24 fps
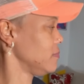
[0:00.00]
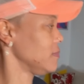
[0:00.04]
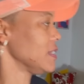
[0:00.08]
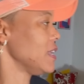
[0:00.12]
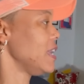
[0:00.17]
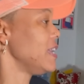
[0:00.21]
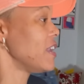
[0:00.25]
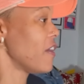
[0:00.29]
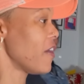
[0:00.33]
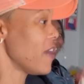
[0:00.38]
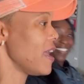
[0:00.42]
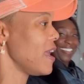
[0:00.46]

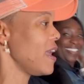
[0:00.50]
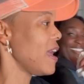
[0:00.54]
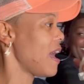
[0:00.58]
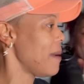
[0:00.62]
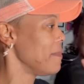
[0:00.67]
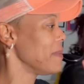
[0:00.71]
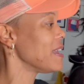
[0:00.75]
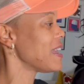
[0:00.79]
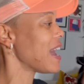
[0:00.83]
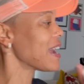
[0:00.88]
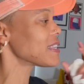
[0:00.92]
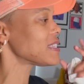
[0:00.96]
in her head, I
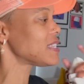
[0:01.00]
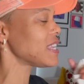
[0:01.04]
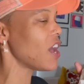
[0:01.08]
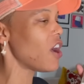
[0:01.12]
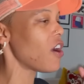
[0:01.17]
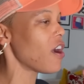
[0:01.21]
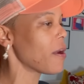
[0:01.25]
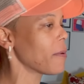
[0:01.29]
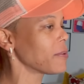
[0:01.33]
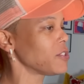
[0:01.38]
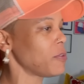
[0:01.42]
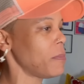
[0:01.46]
mean, I could tell
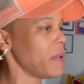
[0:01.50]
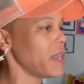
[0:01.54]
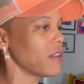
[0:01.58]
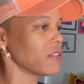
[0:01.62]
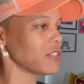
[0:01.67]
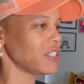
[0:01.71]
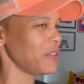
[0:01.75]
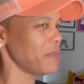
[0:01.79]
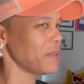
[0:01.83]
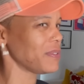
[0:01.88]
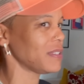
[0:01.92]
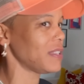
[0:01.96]
her demeanor.
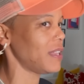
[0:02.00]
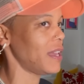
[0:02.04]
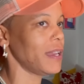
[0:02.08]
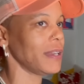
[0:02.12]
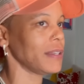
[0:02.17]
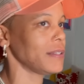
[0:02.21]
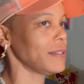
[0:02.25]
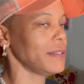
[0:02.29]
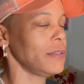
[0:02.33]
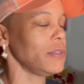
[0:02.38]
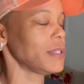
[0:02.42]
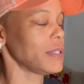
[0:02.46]
She was
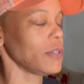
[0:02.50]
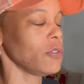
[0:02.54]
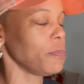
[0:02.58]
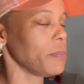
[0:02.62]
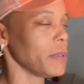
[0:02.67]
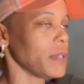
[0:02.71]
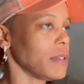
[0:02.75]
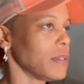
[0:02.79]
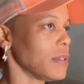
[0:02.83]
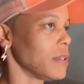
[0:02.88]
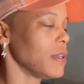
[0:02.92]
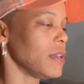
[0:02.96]
like, you
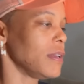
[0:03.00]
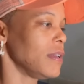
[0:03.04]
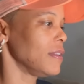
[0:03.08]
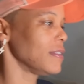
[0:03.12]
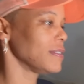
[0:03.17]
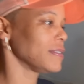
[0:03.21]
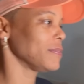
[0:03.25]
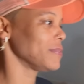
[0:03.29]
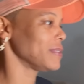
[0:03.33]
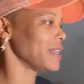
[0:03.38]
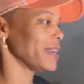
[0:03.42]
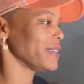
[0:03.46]
stupid.
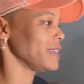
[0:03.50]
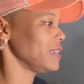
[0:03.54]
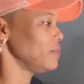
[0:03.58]
She was like,